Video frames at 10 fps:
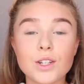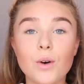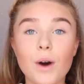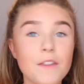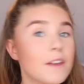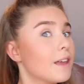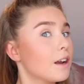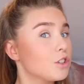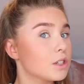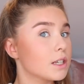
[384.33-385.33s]
So I think
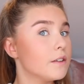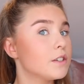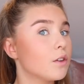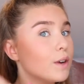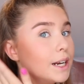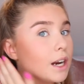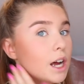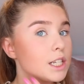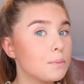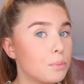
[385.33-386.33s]
that just gives a really
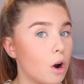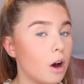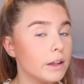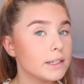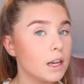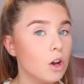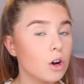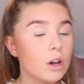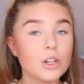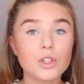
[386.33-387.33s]
nice bronze
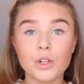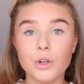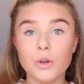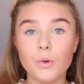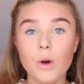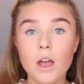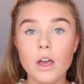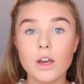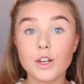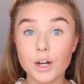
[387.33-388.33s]
look to
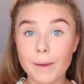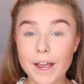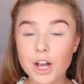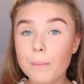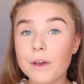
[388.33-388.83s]
your makeup.